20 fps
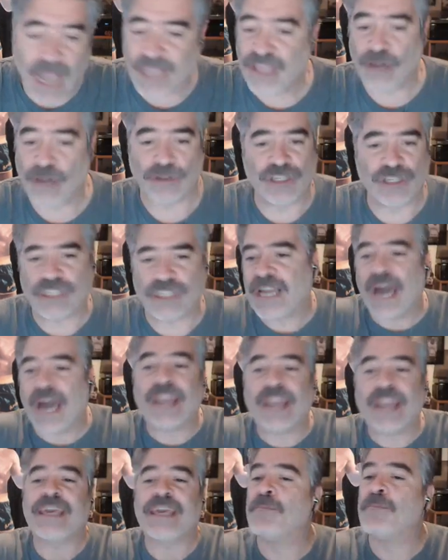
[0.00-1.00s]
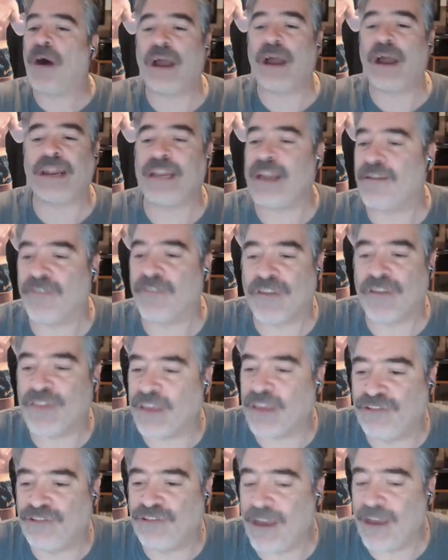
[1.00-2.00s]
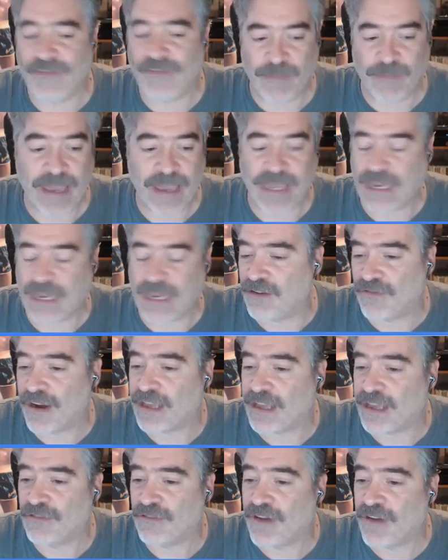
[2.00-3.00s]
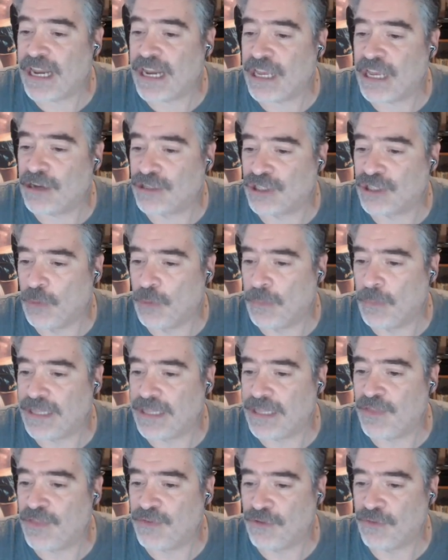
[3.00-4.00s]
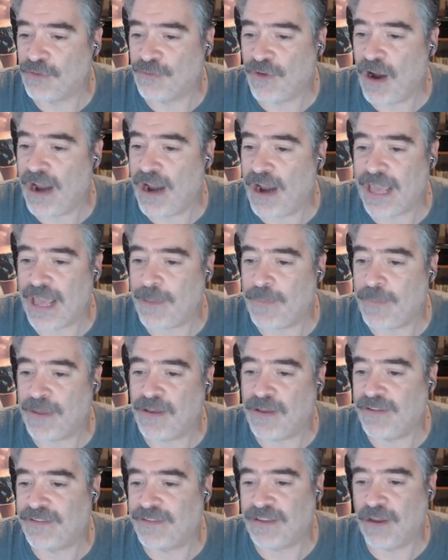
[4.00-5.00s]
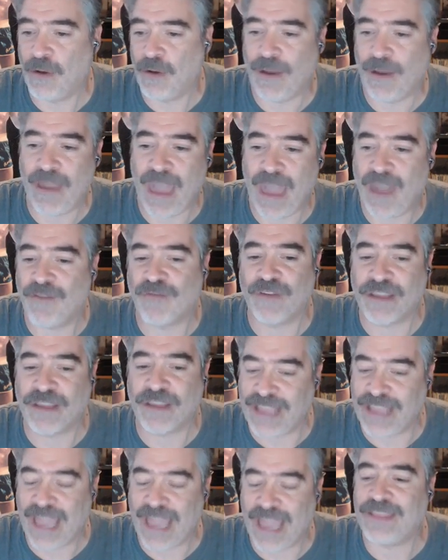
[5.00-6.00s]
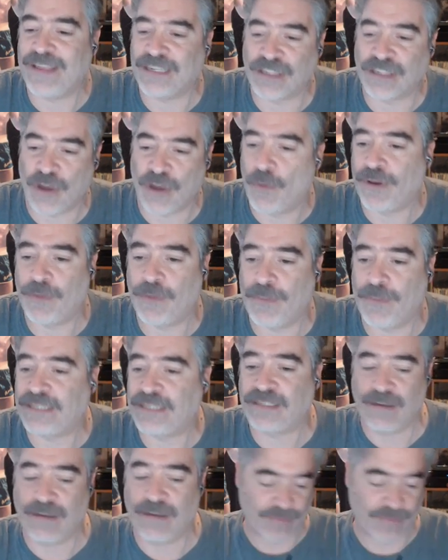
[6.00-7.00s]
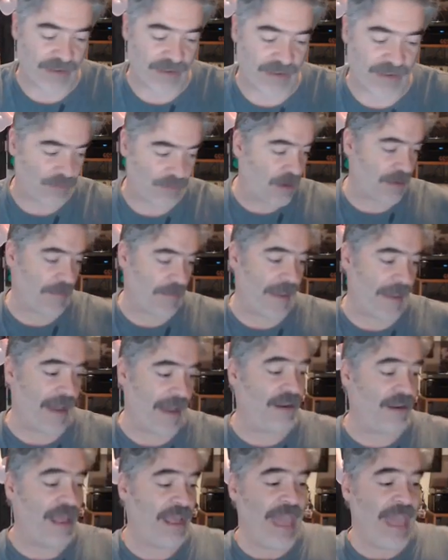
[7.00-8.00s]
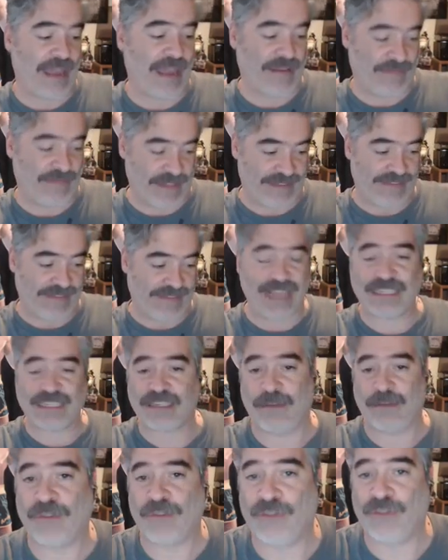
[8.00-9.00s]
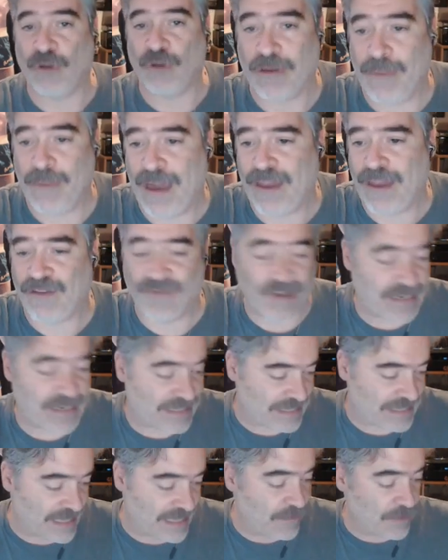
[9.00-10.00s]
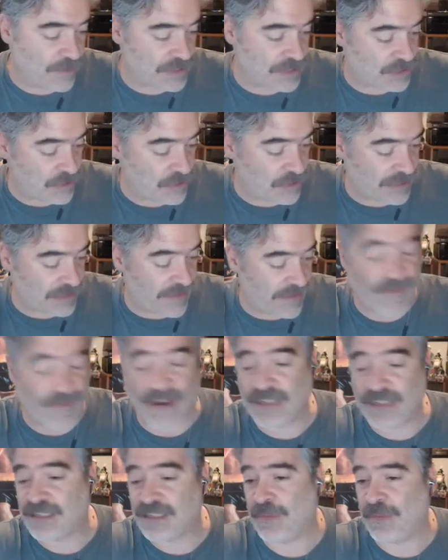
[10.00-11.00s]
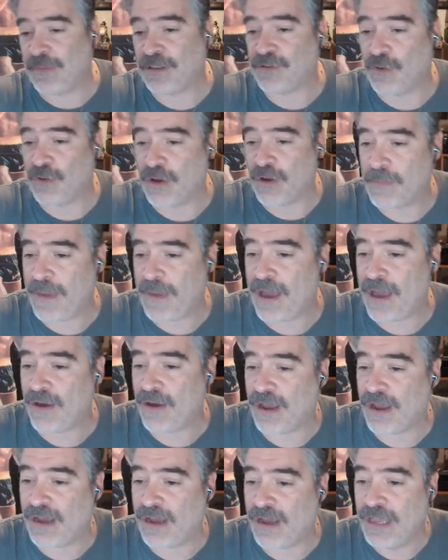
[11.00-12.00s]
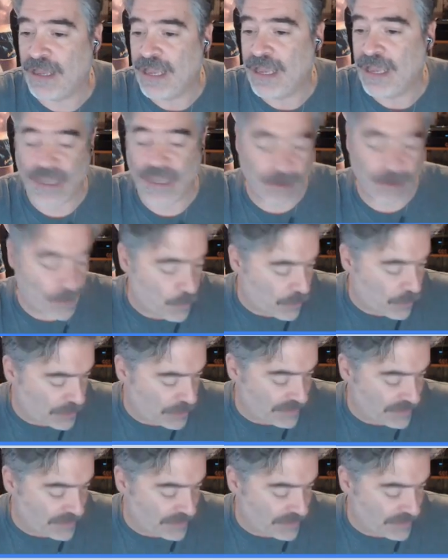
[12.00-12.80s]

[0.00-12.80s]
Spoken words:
Just kind of combining everything, Jeff, and making it a regular radio show Monday through Friday, because, every day there's going to be something to talk about. And if there's not something to talk about in wrestling, we'll certainly find something to talk about in the world of